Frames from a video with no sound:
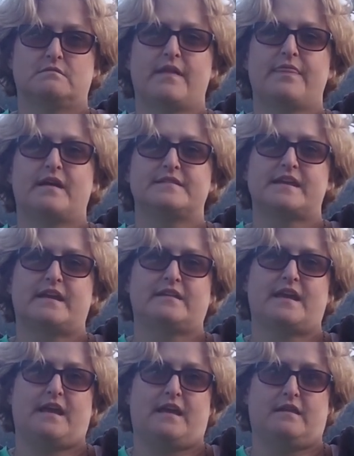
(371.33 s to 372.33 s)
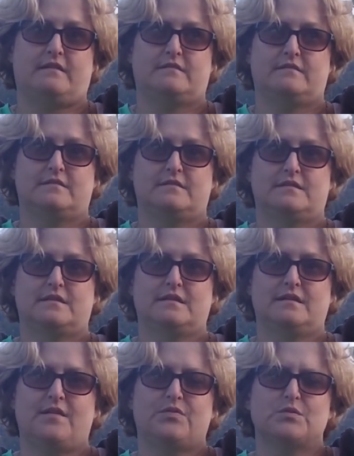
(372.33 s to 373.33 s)
Run that 10K.
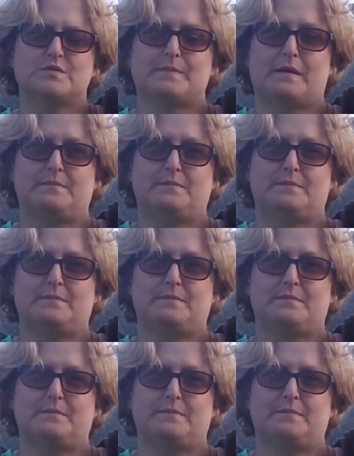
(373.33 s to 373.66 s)
Get those